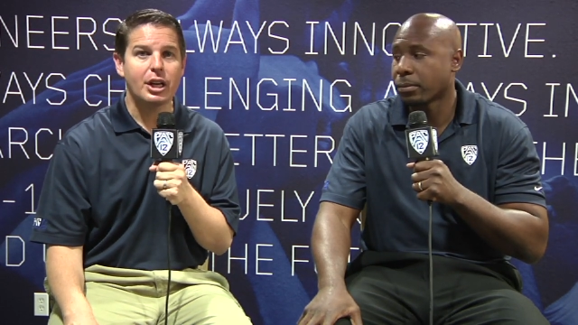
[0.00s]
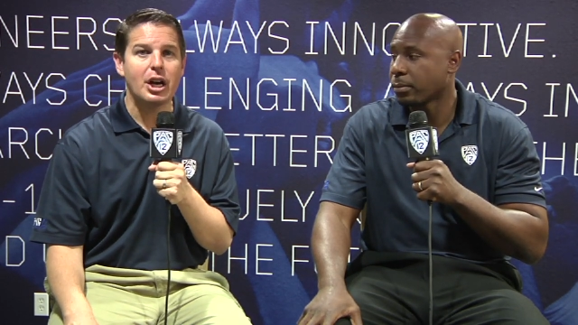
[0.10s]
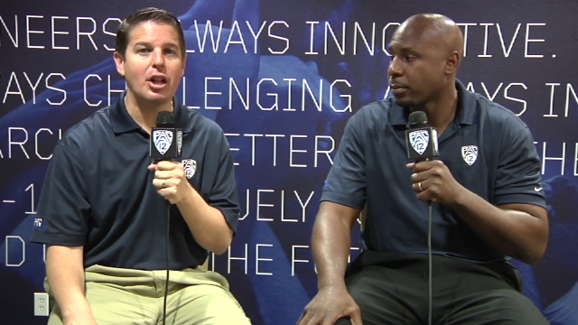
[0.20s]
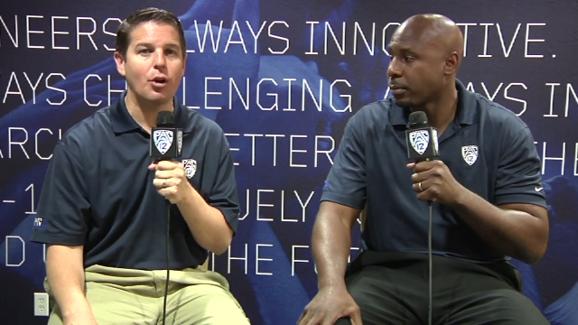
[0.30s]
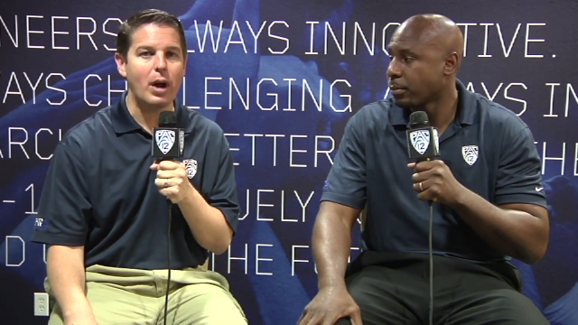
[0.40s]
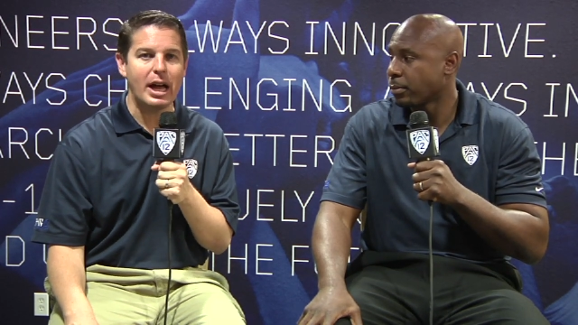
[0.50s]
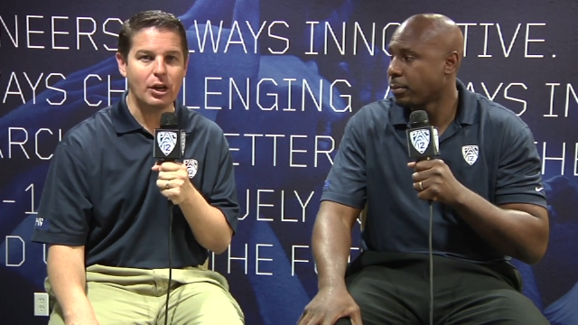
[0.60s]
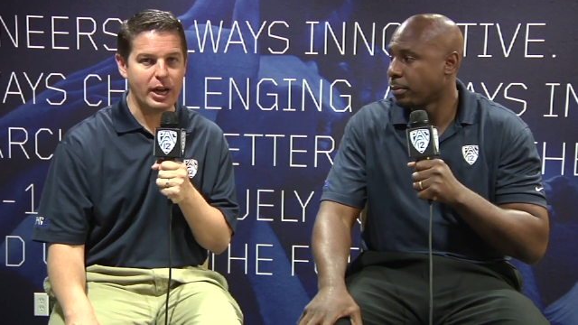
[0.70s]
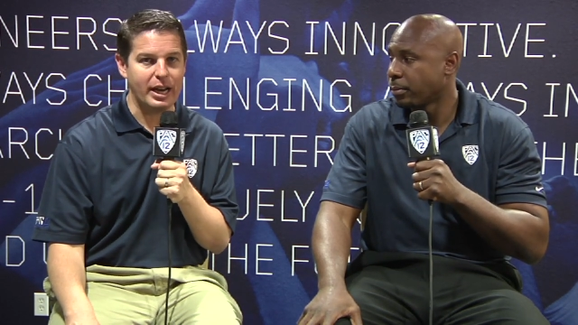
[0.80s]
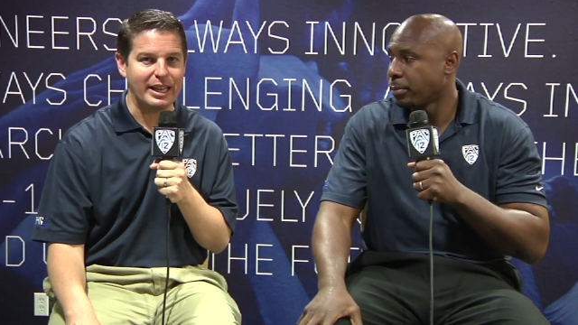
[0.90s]

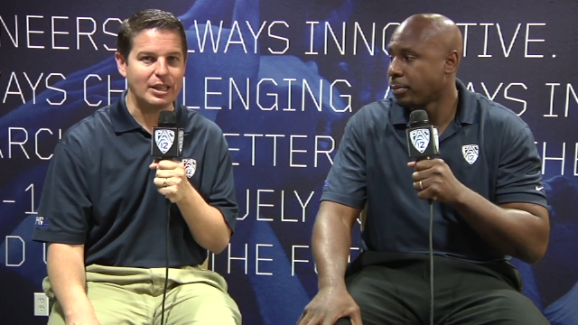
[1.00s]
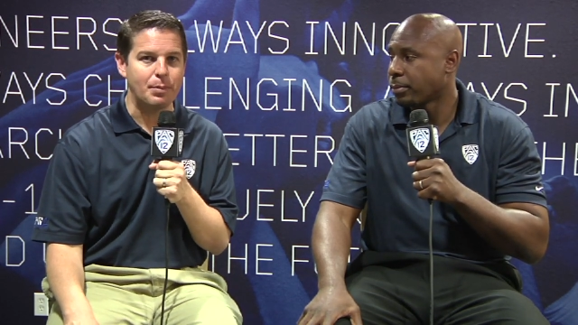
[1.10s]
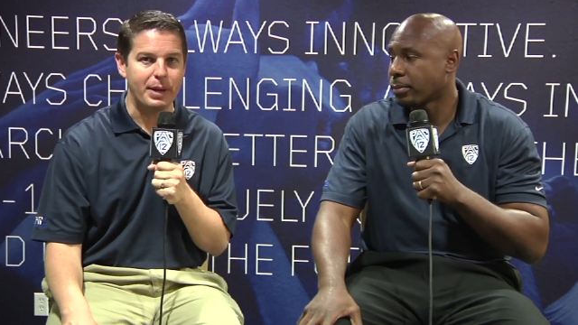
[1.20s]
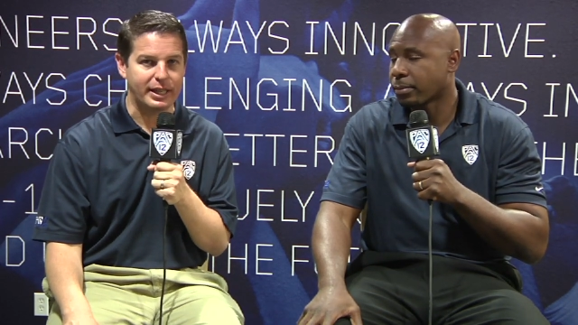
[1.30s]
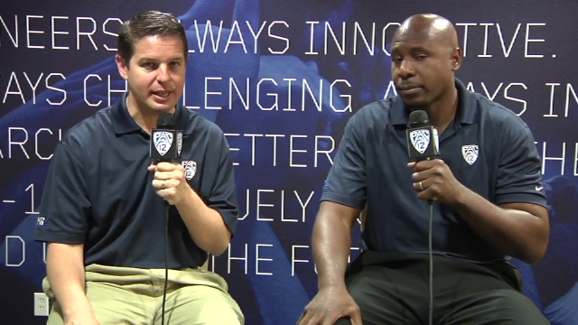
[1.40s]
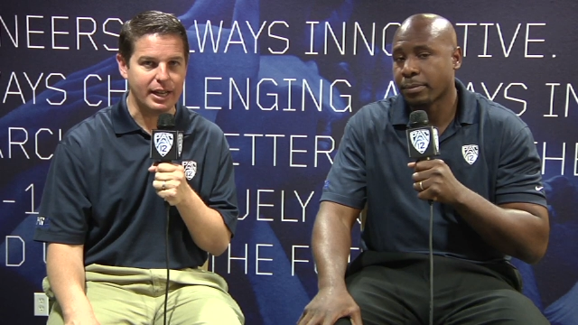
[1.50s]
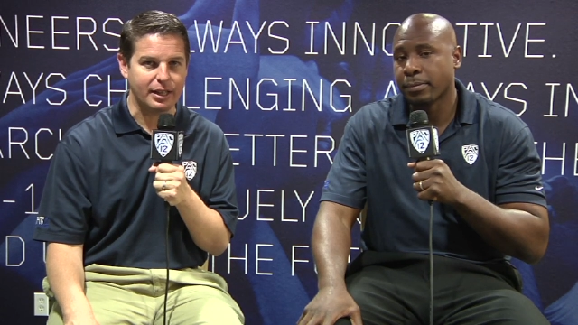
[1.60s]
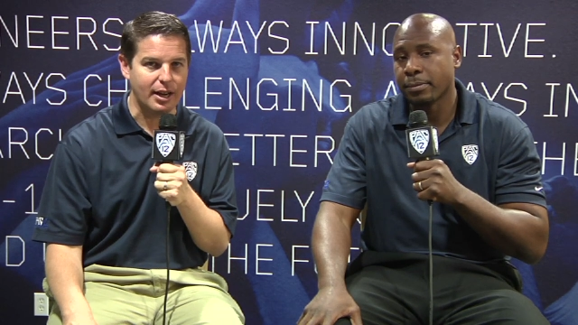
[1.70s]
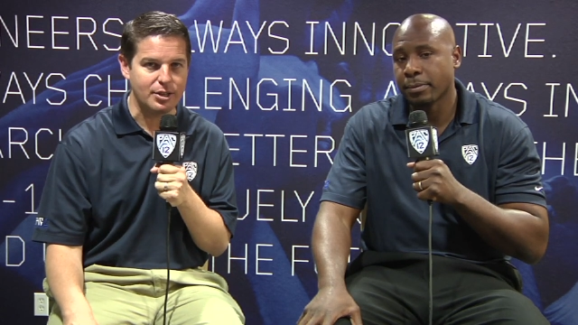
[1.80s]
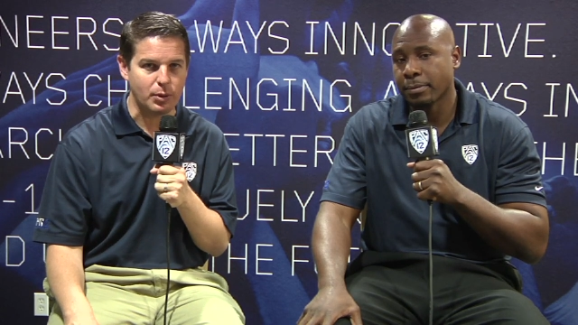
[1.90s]
Speaker 1: Colorado heading into Big Ten
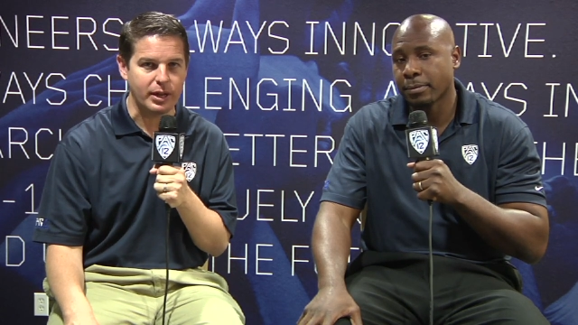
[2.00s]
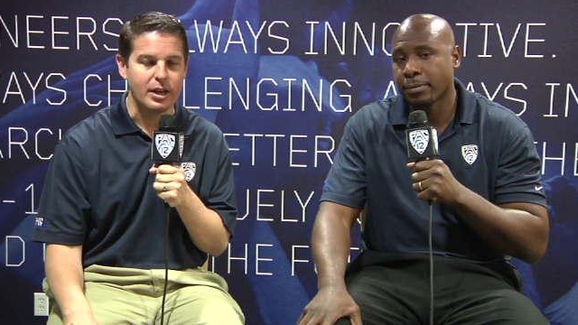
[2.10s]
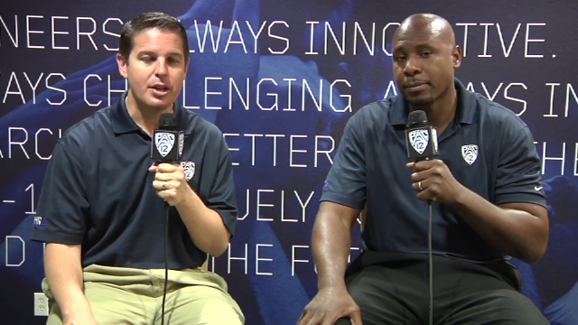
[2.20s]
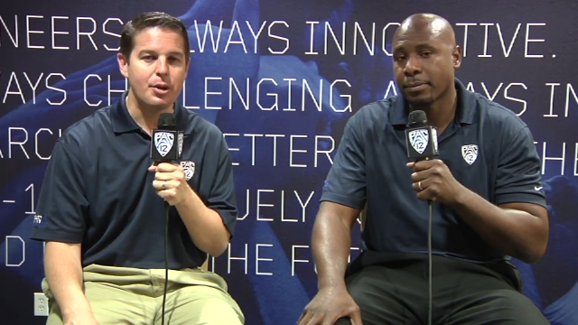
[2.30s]
country.